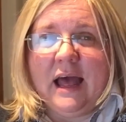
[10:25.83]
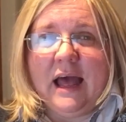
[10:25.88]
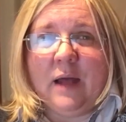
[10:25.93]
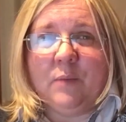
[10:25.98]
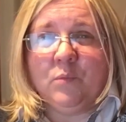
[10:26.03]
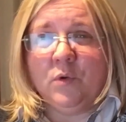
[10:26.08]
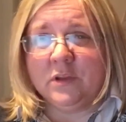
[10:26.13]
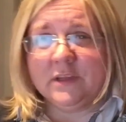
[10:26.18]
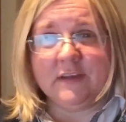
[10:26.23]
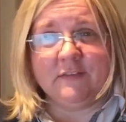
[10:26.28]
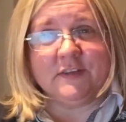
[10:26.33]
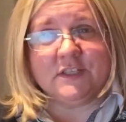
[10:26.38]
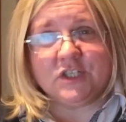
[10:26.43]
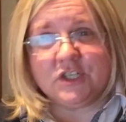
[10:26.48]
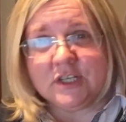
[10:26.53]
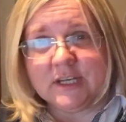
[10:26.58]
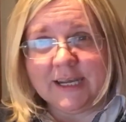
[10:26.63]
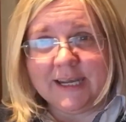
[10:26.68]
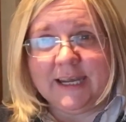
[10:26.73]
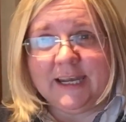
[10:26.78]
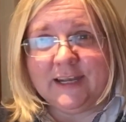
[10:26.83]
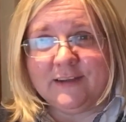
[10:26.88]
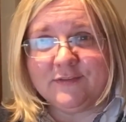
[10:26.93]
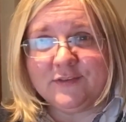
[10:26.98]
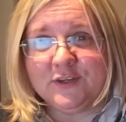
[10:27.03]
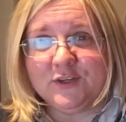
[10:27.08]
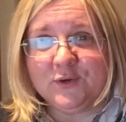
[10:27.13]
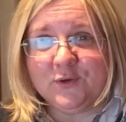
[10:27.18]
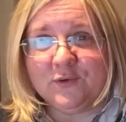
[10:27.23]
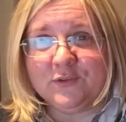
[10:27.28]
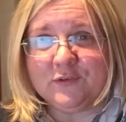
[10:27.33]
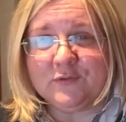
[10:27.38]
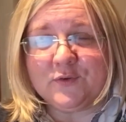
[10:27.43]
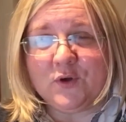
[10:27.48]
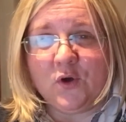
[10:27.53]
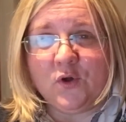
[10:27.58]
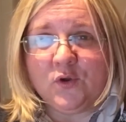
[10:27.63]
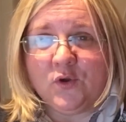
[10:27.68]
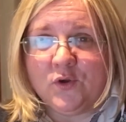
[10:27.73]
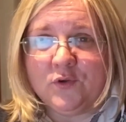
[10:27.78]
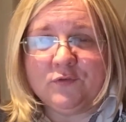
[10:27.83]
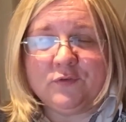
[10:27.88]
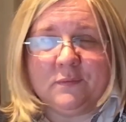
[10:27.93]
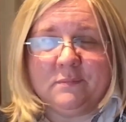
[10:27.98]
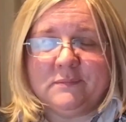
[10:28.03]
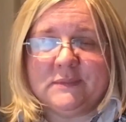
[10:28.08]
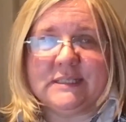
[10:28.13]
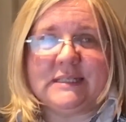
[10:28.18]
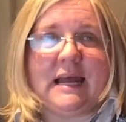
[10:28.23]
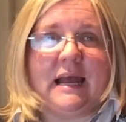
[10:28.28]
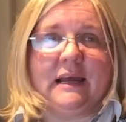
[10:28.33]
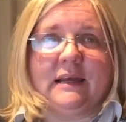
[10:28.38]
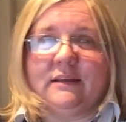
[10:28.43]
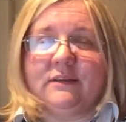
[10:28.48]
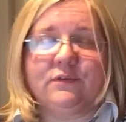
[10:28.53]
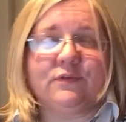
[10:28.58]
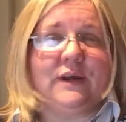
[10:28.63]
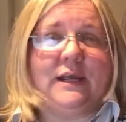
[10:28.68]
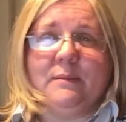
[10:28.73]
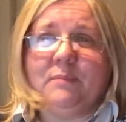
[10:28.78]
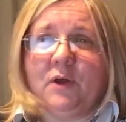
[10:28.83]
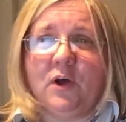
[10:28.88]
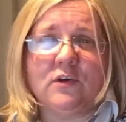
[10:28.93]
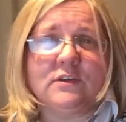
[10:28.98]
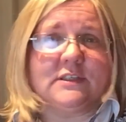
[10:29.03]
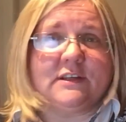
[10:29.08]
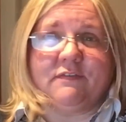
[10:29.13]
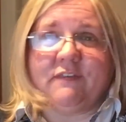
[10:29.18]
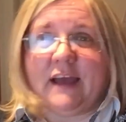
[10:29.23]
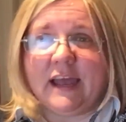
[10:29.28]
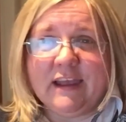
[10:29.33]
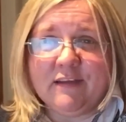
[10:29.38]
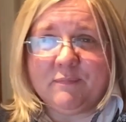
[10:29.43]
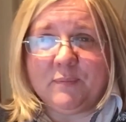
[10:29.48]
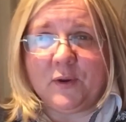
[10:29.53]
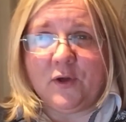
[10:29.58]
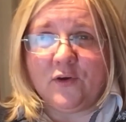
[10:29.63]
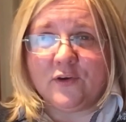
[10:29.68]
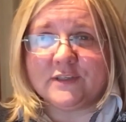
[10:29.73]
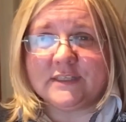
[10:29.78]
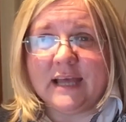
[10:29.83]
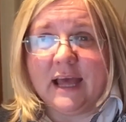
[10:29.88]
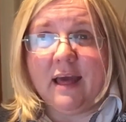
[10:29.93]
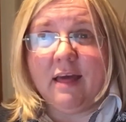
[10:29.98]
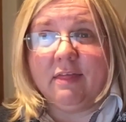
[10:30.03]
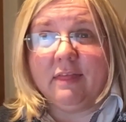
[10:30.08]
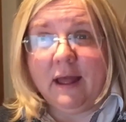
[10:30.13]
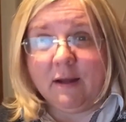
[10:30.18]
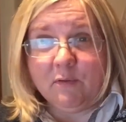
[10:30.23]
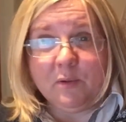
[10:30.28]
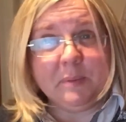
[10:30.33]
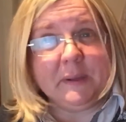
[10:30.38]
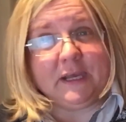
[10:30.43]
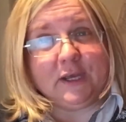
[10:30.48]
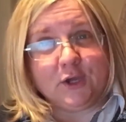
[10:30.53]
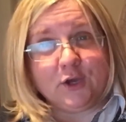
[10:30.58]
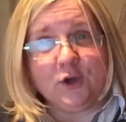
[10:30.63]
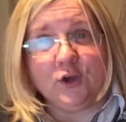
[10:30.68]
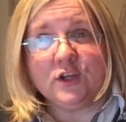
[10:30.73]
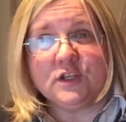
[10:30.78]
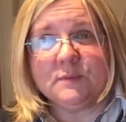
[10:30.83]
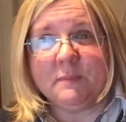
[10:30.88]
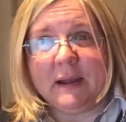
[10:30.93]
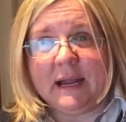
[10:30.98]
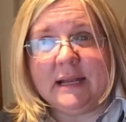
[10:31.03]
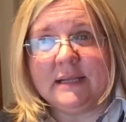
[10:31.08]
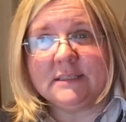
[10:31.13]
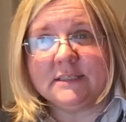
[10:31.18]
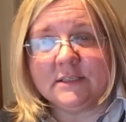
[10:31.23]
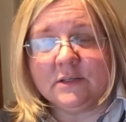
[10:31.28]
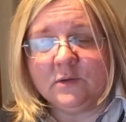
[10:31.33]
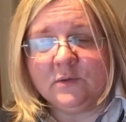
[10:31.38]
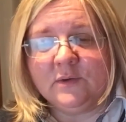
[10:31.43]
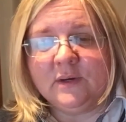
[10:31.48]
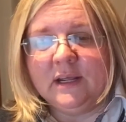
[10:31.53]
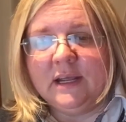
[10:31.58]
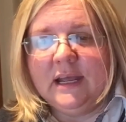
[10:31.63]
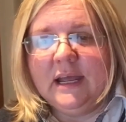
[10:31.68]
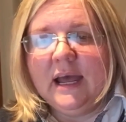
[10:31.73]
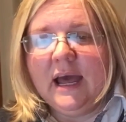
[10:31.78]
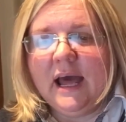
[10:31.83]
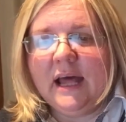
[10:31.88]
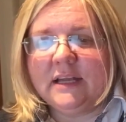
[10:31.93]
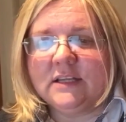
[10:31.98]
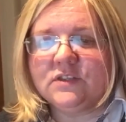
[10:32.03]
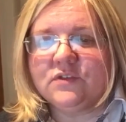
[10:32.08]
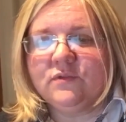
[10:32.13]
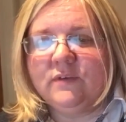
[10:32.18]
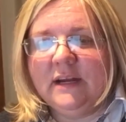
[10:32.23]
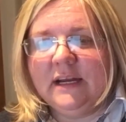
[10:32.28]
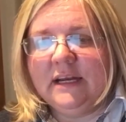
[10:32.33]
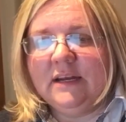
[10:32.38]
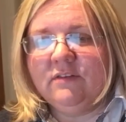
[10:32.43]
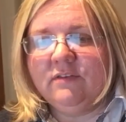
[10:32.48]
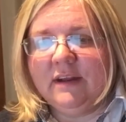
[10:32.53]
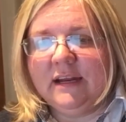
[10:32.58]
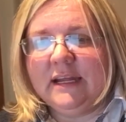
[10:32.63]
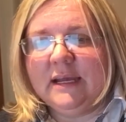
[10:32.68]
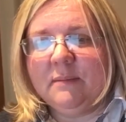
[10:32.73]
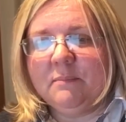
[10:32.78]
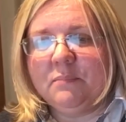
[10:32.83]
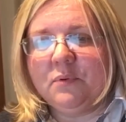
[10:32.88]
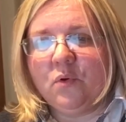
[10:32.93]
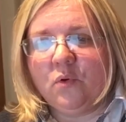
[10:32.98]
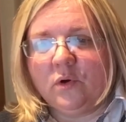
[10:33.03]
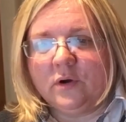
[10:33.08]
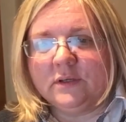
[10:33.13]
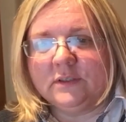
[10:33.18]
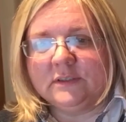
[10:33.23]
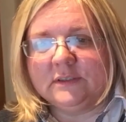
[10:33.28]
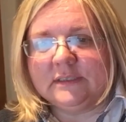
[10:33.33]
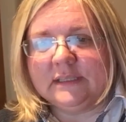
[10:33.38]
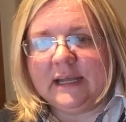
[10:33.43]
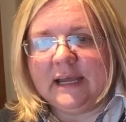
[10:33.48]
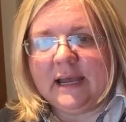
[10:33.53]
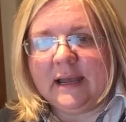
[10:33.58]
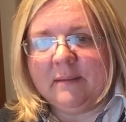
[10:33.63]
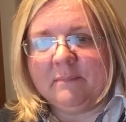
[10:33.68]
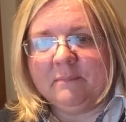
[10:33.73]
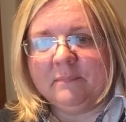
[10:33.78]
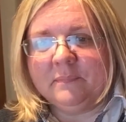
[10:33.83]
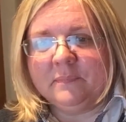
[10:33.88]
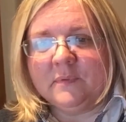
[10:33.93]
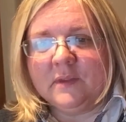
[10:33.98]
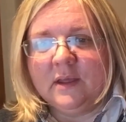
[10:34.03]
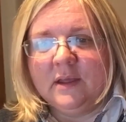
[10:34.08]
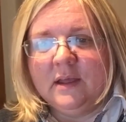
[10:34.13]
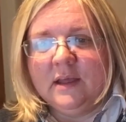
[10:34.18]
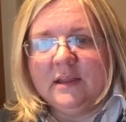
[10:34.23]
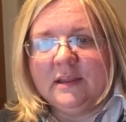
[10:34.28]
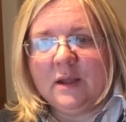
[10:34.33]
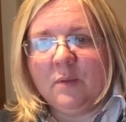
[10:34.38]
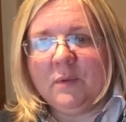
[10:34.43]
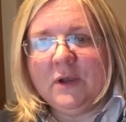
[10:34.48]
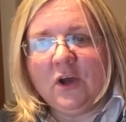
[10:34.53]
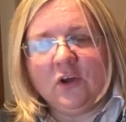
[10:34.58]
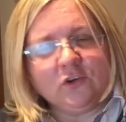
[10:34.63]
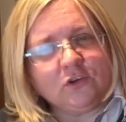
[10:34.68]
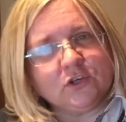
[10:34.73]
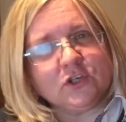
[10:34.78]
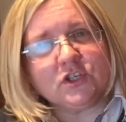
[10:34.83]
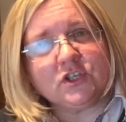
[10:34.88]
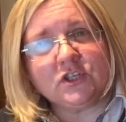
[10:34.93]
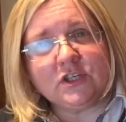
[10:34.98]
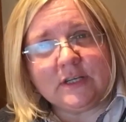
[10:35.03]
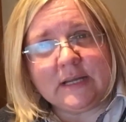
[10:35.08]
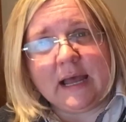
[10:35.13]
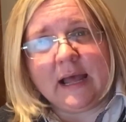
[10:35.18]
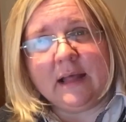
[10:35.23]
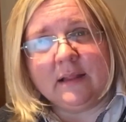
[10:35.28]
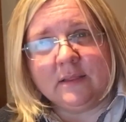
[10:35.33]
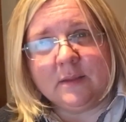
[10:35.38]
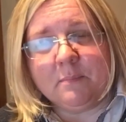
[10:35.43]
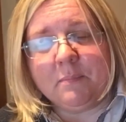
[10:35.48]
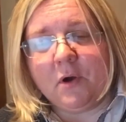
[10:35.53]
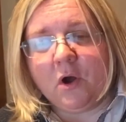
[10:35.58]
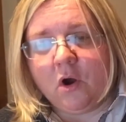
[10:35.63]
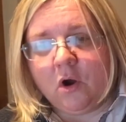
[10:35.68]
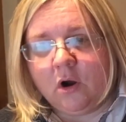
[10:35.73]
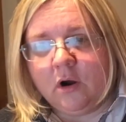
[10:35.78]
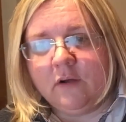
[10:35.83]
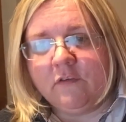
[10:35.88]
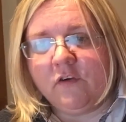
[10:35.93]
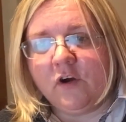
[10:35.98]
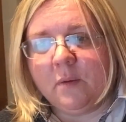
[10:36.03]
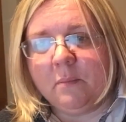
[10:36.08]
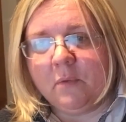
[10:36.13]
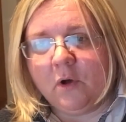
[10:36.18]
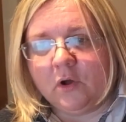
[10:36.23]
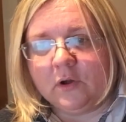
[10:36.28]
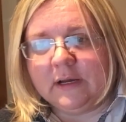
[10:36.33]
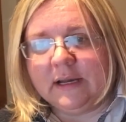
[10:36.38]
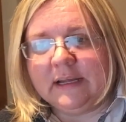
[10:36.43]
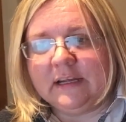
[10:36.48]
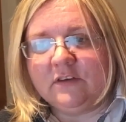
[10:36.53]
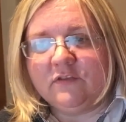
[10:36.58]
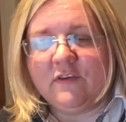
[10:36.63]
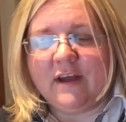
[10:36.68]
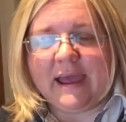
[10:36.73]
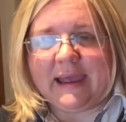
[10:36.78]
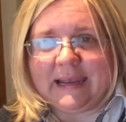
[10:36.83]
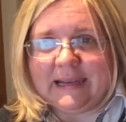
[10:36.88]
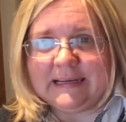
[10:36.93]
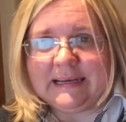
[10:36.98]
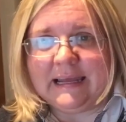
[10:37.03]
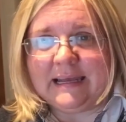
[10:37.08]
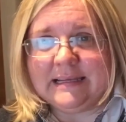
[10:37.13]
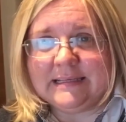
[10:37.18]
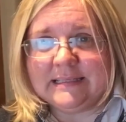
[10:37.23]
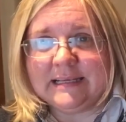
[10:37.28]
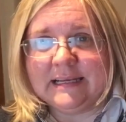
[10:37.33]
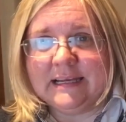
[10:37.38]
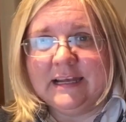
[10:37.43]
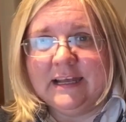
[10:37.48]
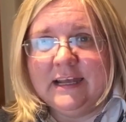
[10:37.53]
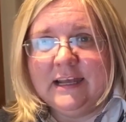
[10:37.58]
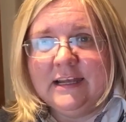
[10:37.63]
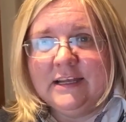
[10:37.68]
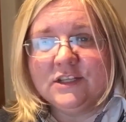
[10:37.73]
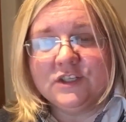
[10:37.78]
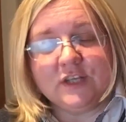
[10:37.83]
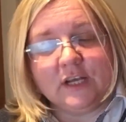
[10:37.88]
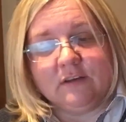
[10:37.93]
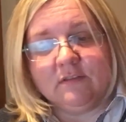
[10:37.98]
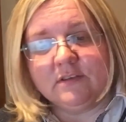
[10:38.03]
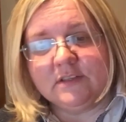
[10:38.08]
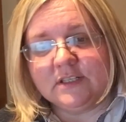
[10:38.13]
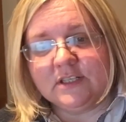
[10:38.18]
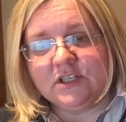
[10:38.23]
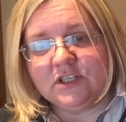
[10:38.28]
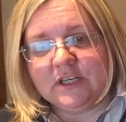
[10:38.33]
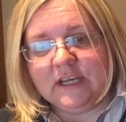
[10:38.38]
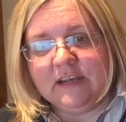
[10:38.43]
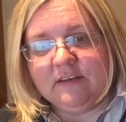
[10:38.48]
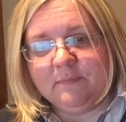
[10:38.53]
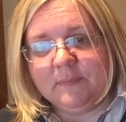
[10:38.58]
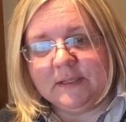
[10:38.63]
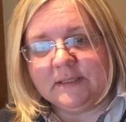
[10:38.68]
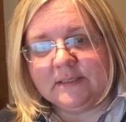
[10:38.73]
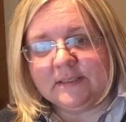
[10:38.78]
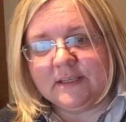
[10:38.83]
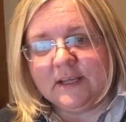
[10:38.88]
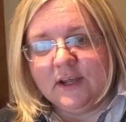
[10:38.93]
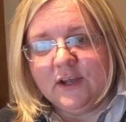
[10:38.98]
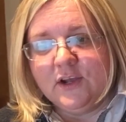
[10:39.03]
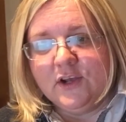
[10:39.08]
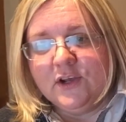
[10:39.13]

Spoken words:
and what they've achieved. You know, if they've gone on from stacking 3 blocks to 5 blocks, that will be a huge milestone. And it's really, really important that we understand the power of our modelling and recognising children's achievements.